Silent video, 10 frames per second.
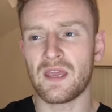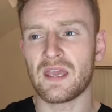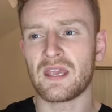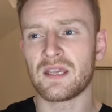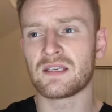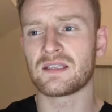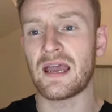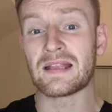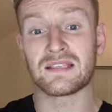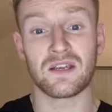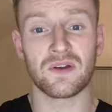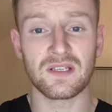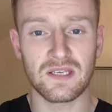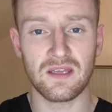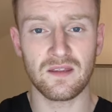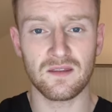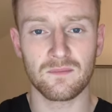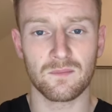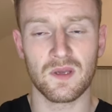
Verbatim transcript: is anterior teeth